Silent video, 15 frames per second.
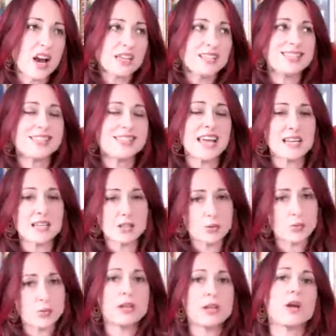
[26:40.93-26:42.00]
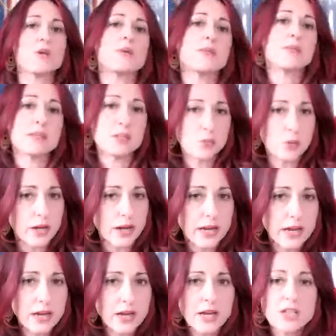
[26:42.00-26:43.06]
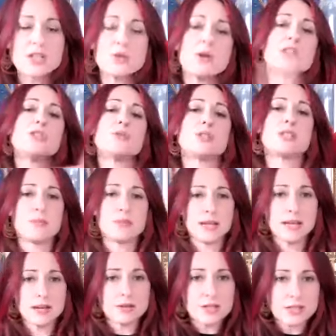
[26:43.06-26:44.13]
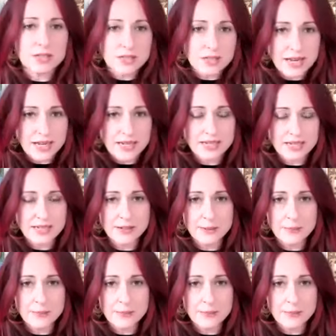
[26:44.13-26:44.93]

I sense when we're going this way. So I do something else instead.